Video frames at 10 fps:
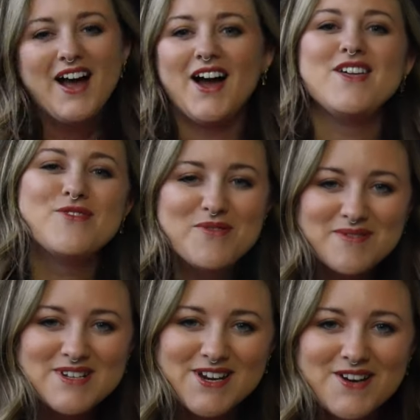I thought we
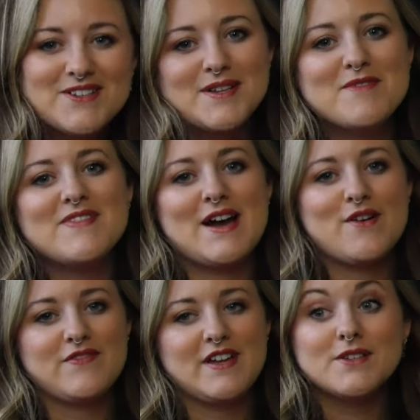would show you some of the
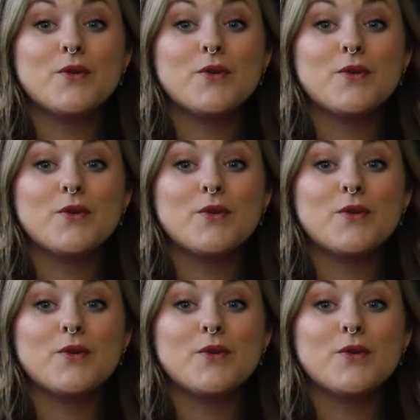outfits,